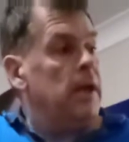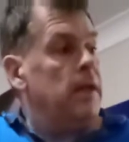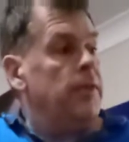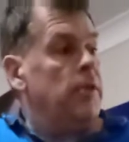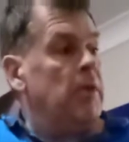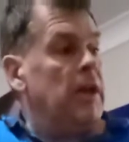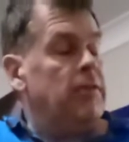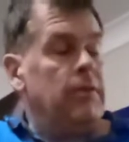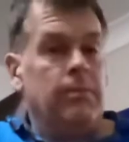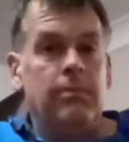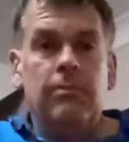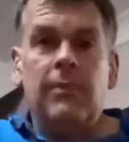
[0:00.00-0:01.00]
The
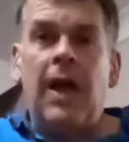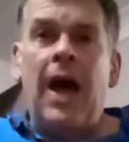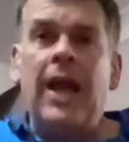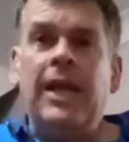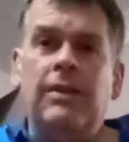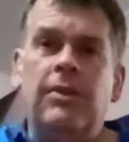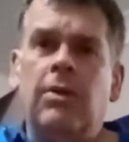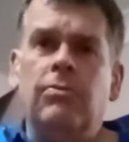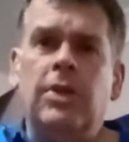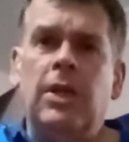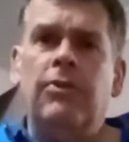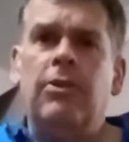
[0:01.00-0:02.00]
reason I don't
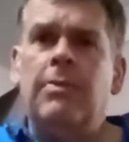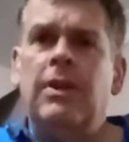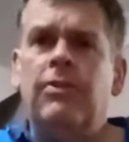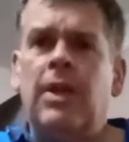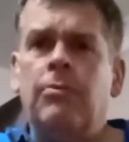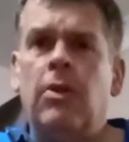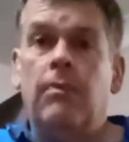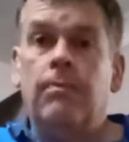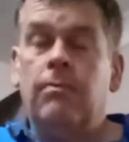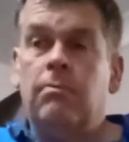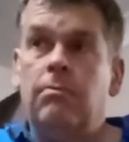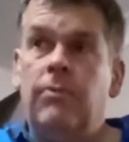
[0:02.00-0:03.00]
use them is I'm not
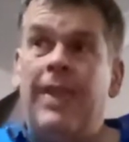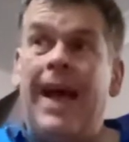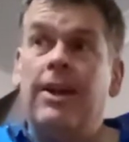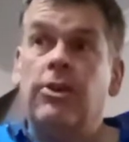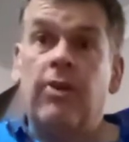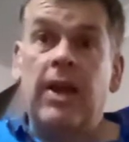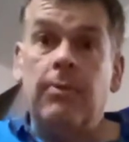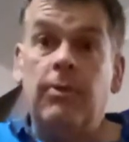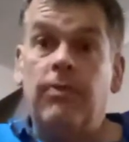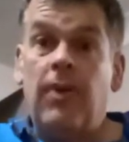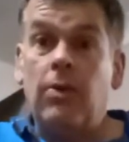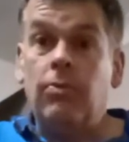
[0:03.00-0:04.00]
that great with
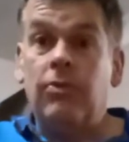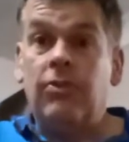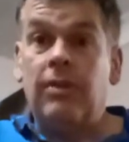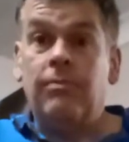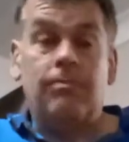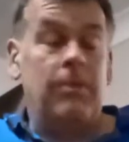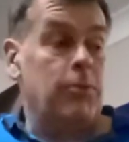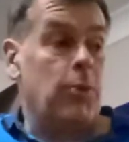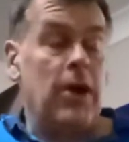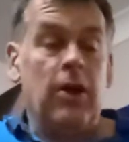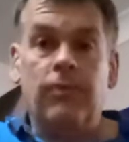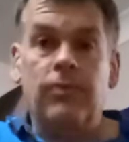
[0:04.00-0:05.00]
phones. I
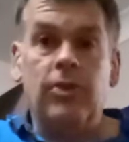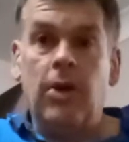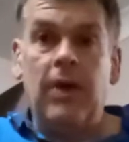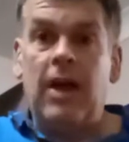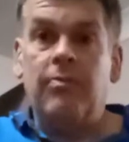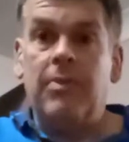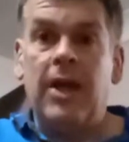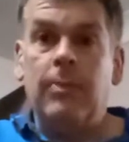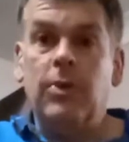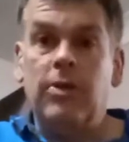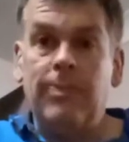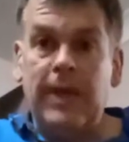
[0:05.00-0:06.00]
quite often don't have mine
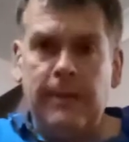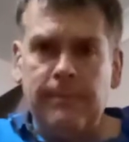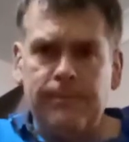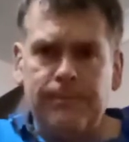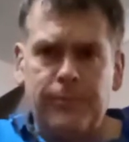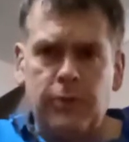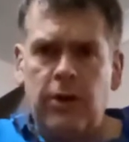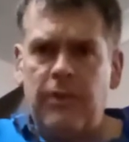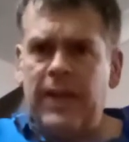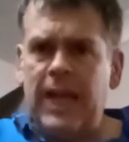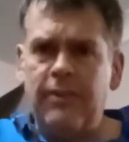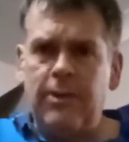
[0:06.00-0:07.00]
with me, or if I
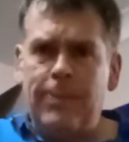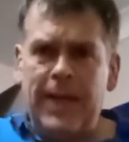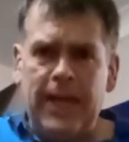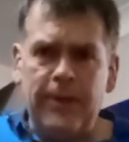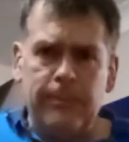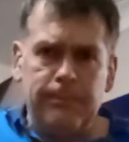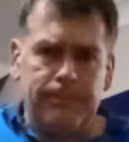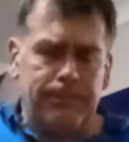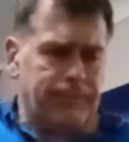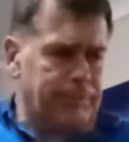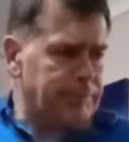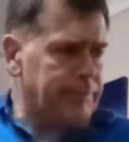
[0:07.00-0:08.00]
get to pick it up.
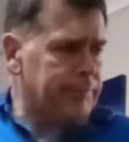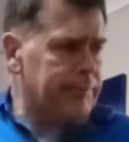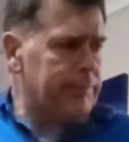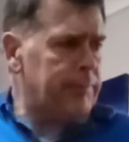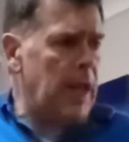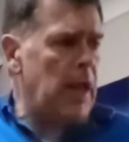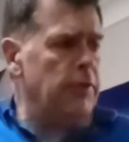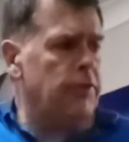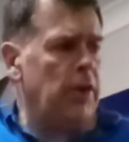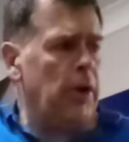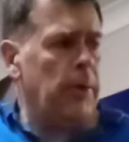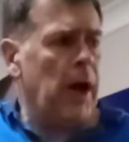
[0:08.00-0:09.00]

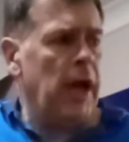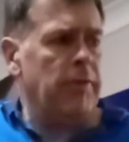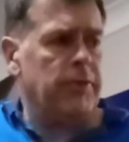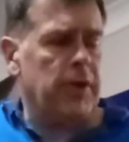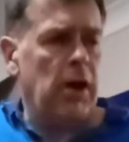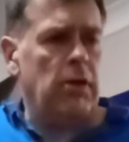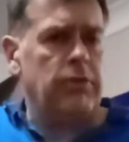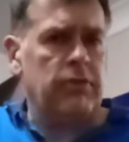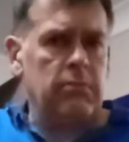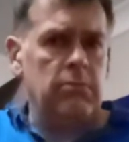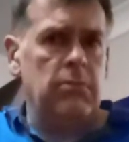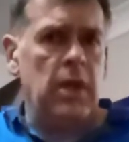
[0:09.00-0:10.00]
So I've got,
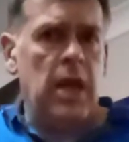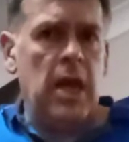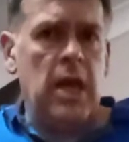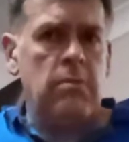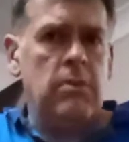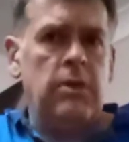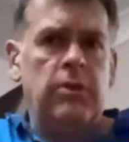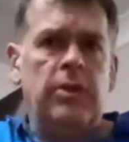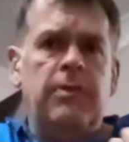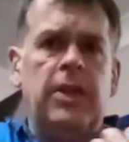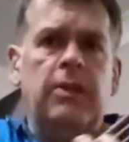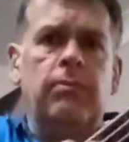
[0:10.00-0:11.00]
I don't know
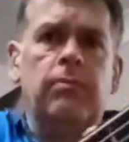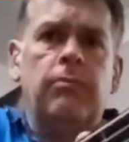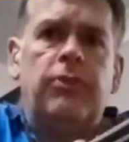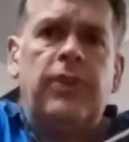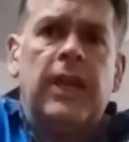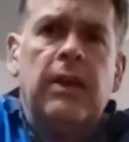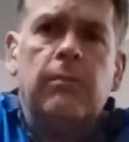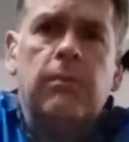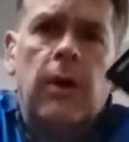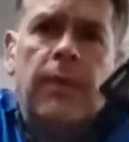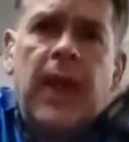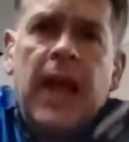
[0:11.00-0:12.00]
if you can see it
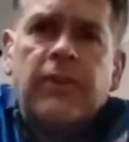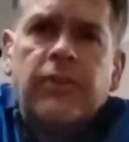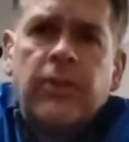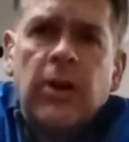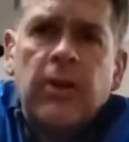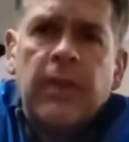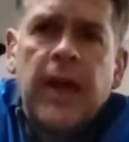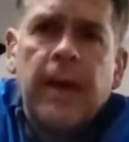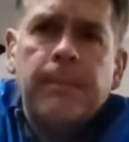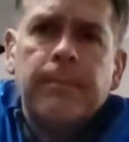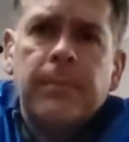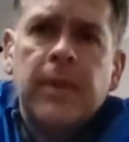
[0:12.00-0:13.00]
on the headstock
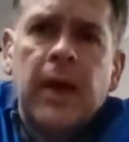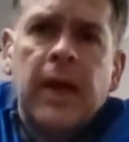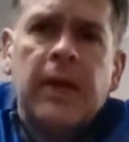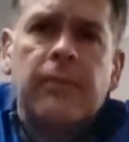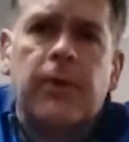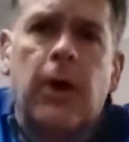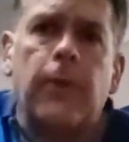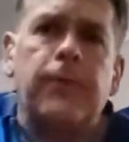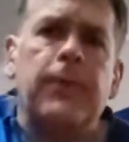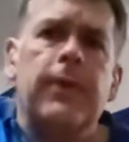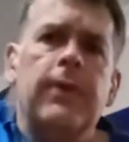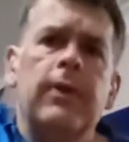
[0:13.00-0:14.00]
there, I have
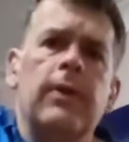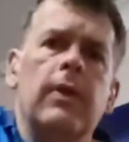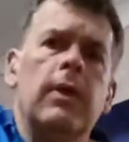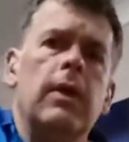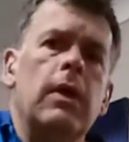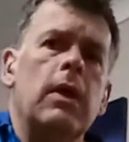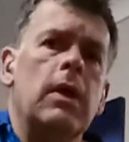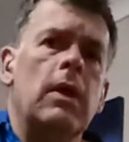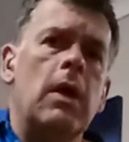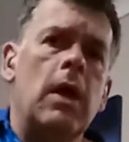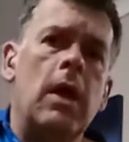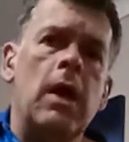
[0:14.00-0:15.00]
got
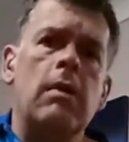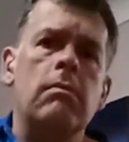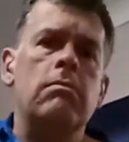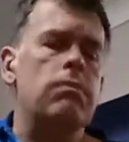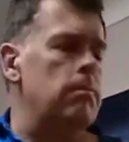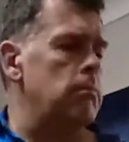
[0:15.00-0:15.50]
a